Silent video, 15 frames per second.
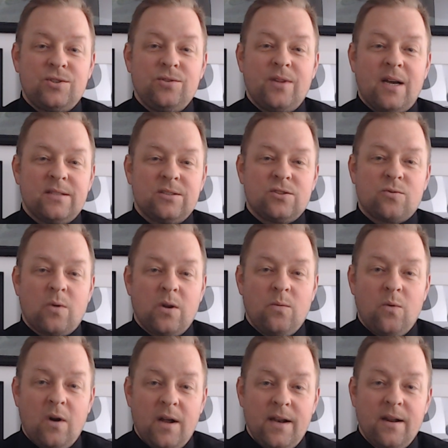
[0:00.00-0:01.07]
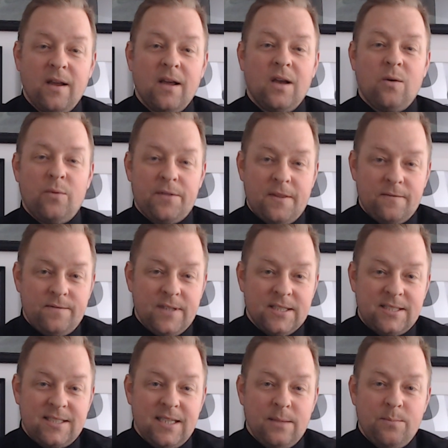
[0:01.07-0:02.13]
in 2021 with the
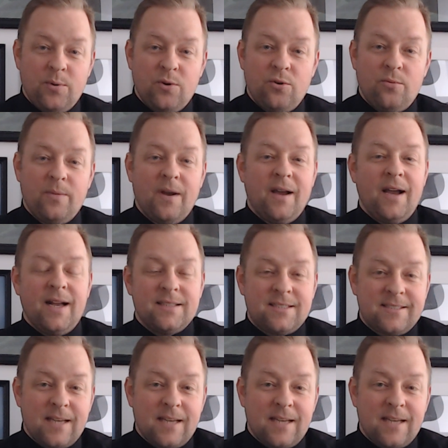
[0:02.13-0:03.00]
VC boom and